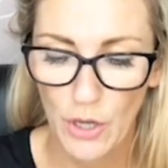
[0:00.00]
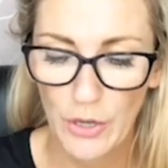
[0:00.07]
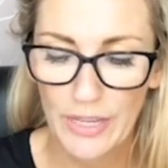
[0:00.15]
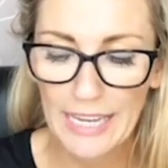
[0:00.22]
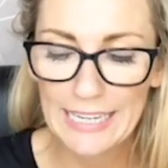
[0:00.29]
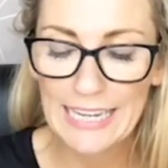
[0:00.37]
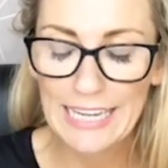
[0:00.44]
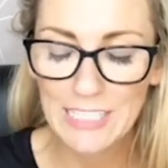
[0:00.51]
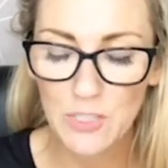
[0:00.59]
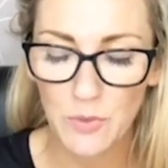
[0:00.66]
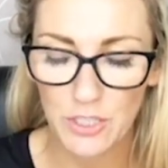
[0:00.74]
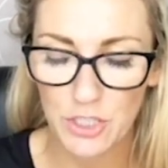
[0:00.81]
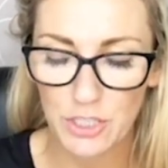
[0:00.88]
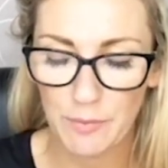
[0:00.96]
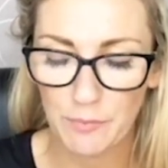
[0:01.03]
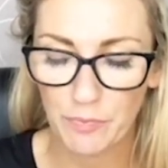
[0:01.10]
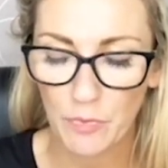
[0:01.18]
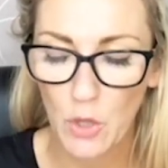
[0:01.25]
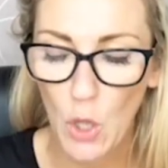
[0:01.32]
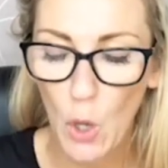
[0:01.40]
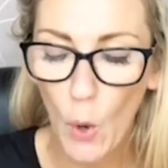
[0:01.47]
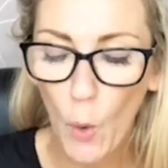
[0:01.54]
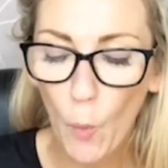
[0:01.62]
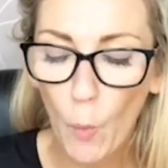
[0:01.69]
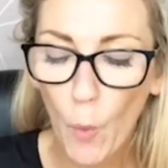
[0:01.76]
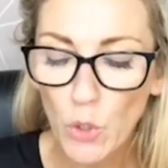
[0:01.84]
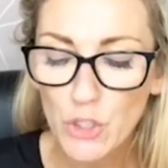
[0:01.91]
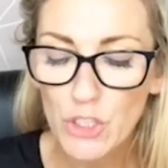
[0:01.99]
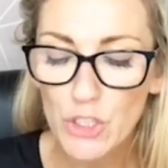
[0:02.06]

Okay, next question. What